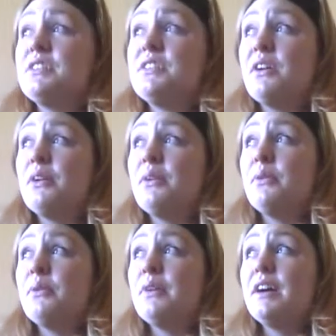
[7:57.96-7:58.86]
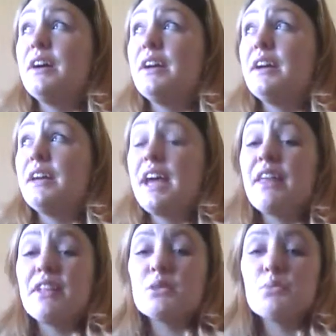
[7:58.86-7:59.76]
so yeah,
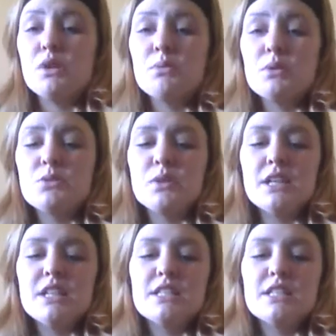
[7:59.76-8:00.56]
that's pretty much what it